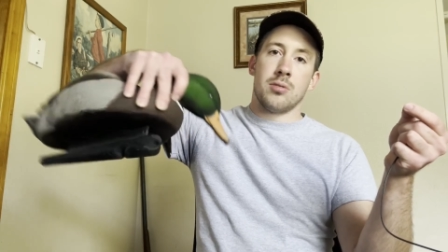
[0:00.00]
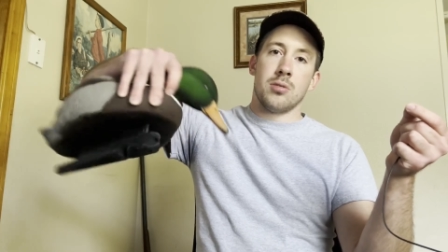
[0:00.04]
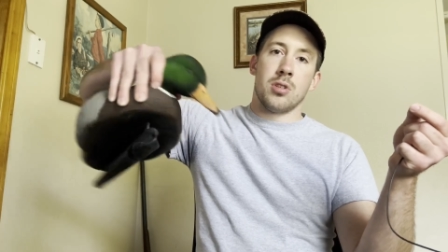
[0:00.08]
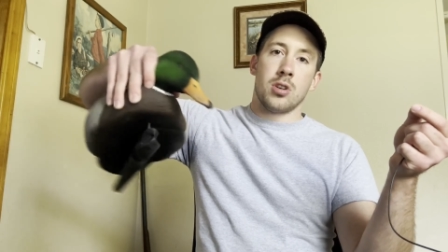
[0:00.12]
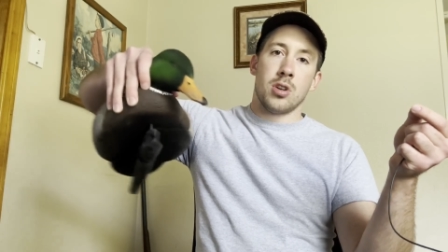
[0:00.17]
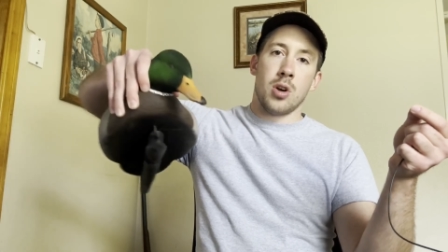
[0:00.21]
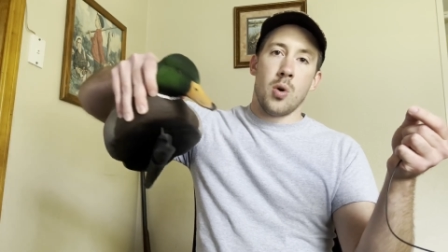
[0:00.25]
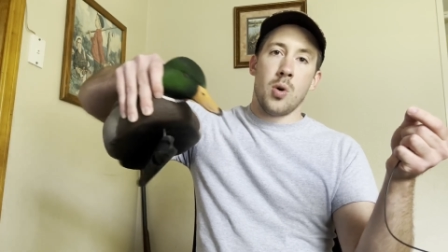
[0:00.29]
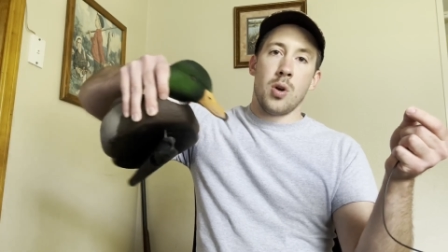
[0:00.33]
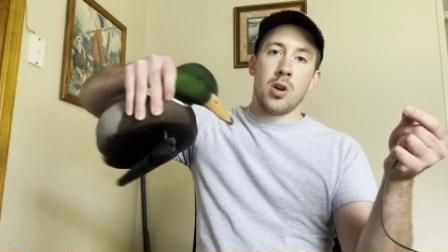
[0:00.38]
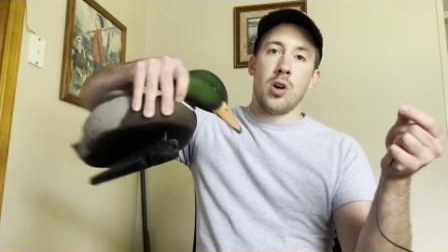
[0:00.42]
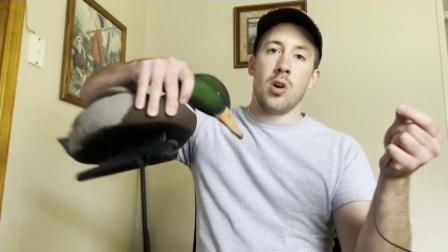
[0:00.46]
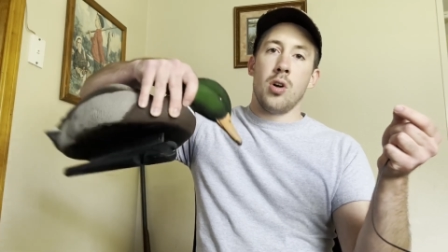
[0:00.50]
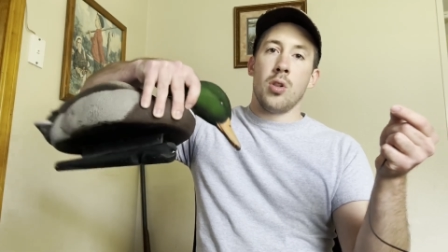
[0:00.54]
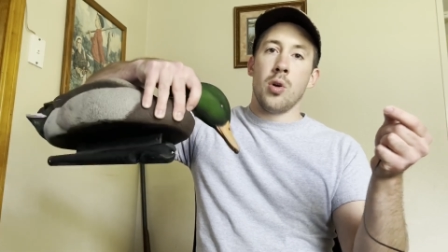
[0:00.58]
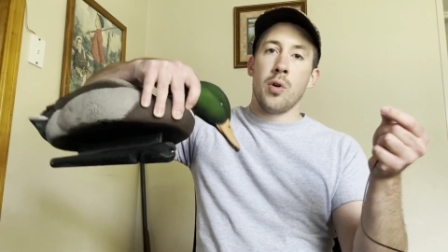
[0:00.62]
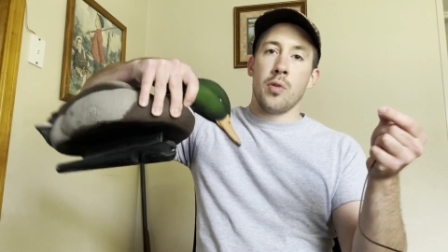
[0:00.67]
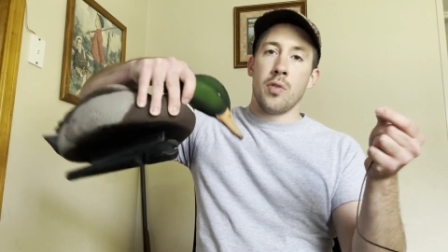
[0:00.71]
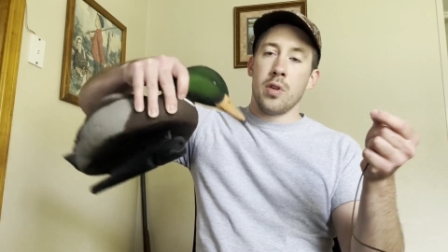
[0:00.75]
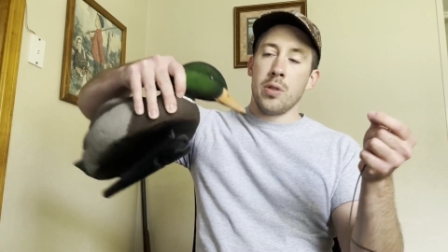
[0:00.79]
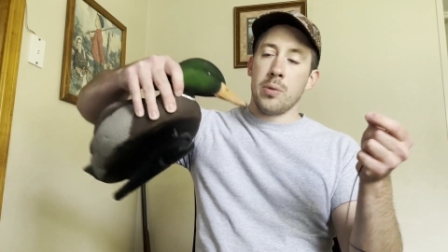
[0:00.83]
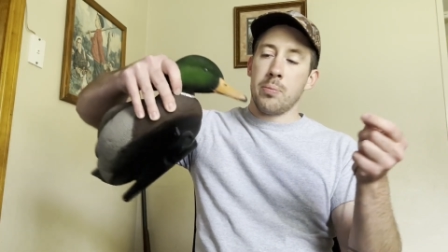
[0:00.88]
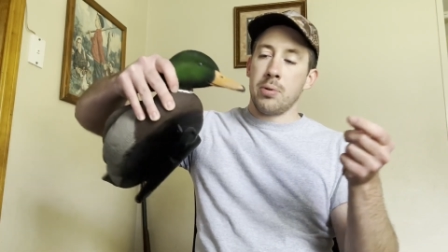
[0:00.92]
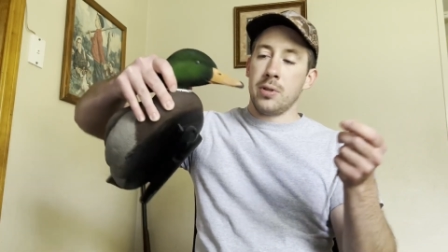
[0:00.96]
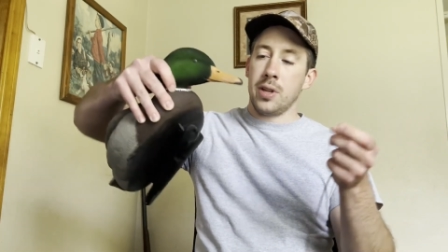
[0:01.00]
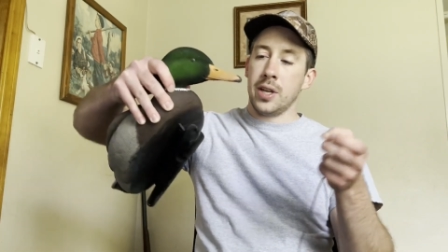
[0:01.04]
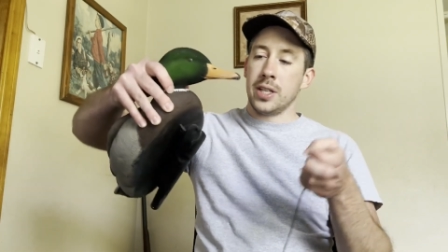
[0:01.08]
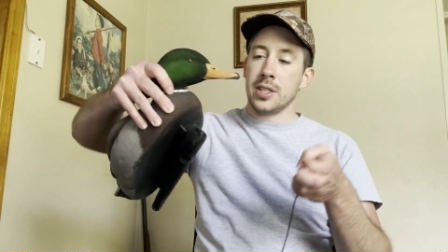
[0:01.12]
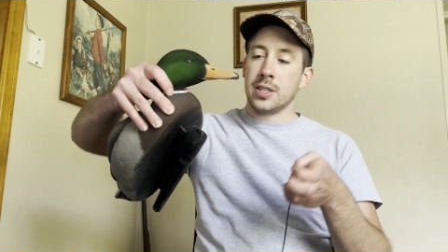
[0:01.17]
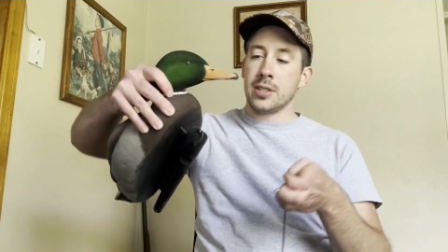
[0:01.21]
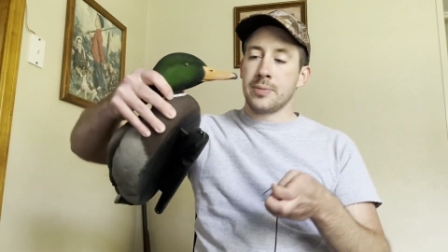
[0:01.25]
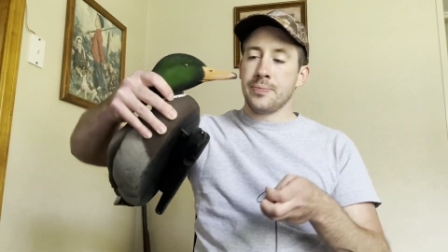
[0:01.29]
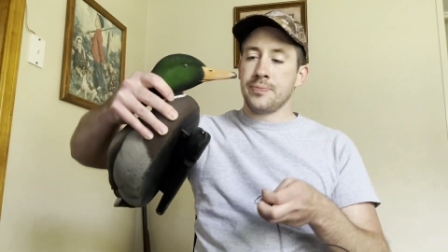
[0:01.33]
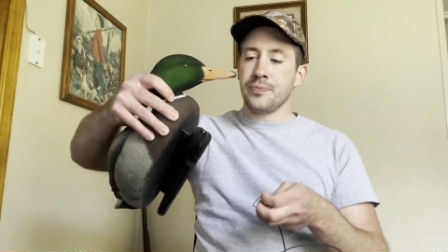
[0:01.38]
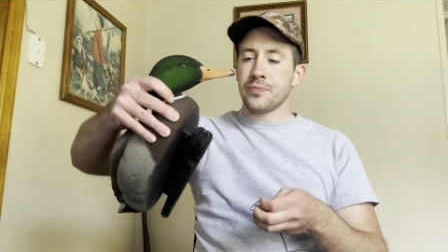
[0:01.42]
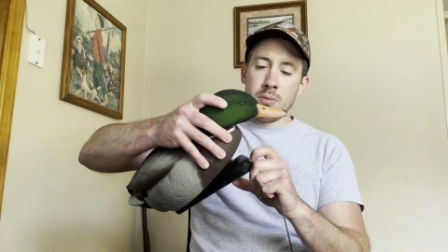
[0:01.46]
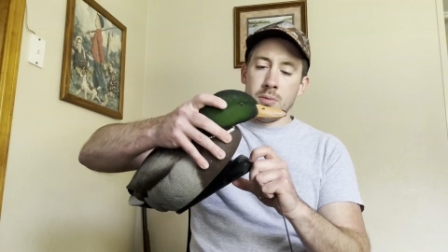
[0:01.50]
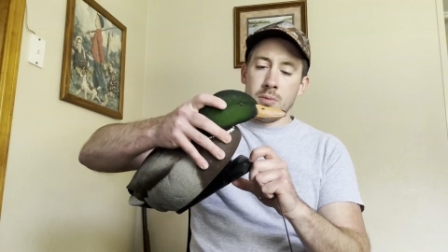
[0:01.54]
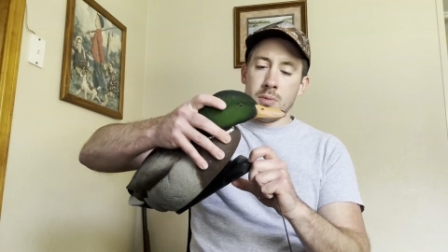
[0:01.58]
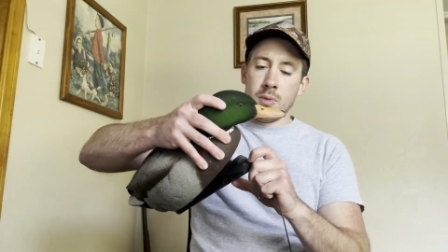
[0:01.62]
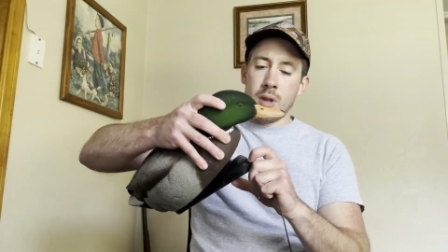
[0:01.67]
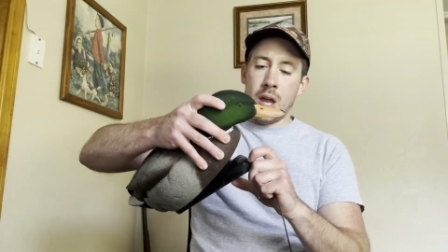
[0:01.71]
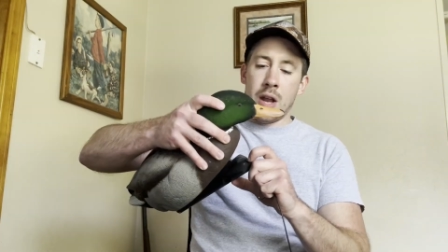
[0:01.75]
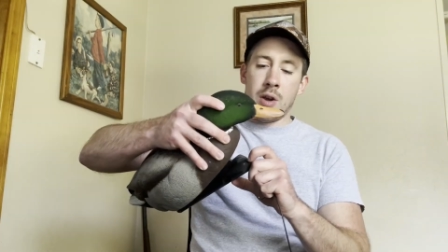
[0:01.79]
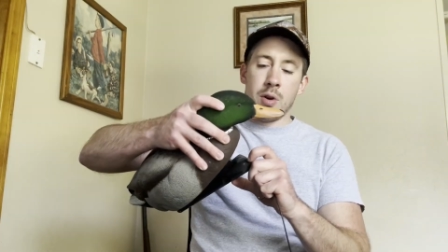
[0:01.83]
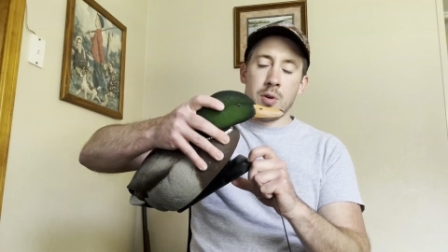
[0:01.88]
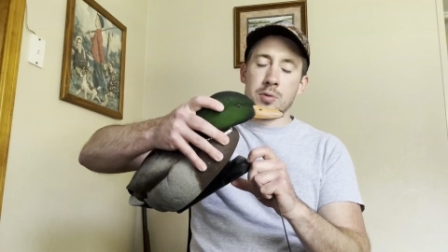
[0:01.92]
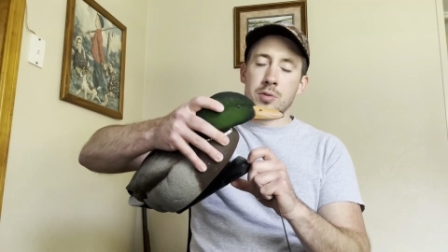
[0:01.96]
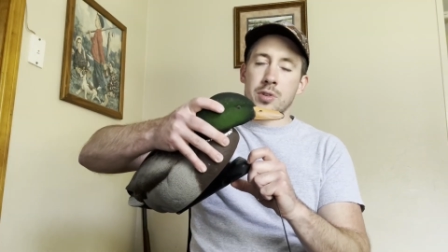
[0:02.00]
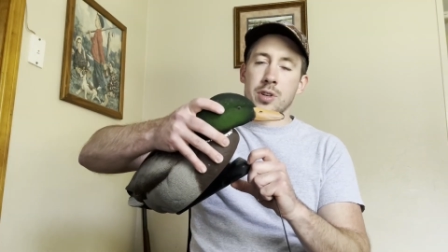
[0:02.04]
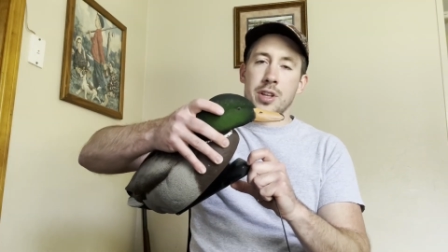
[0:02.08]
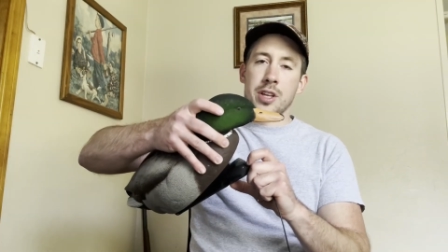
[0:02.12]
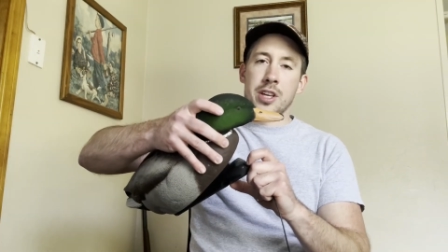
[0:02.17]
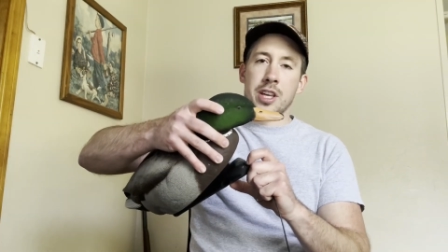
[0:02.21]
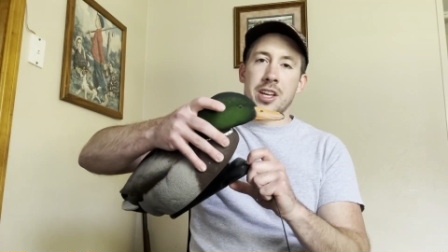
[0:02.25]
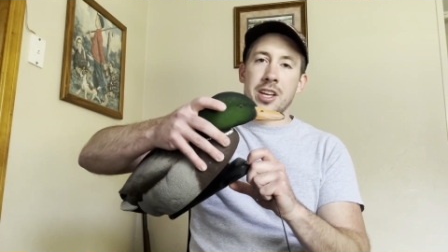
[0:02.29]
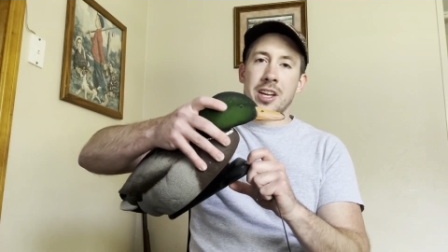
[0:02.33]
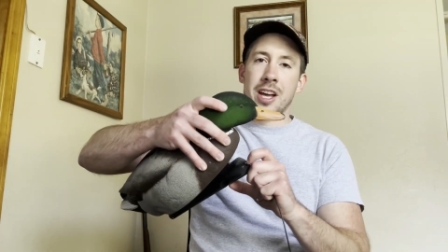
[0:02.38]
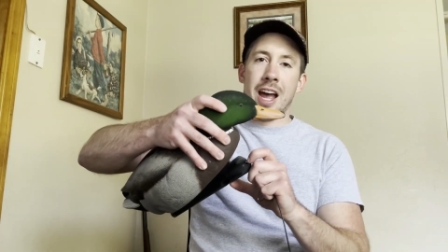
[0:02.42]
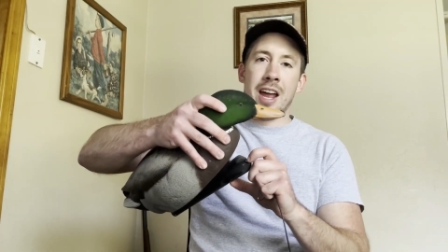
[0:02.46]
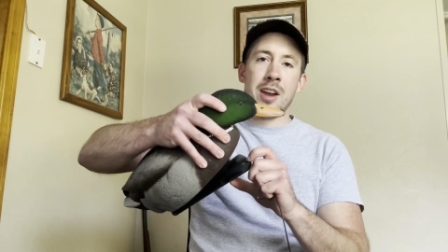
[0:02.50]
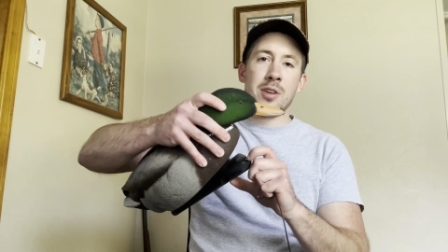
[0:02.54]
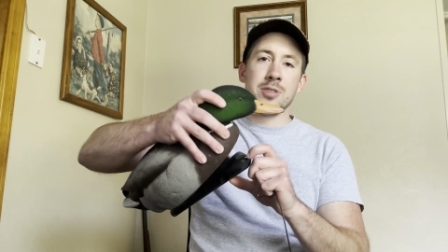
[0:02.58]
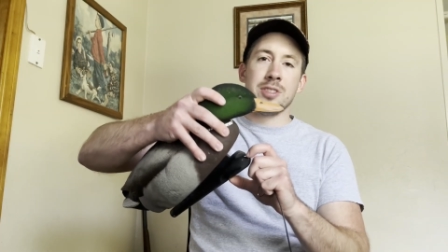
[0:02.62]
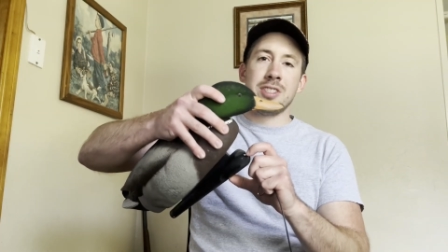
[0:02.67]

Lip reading: going all over the place. I don't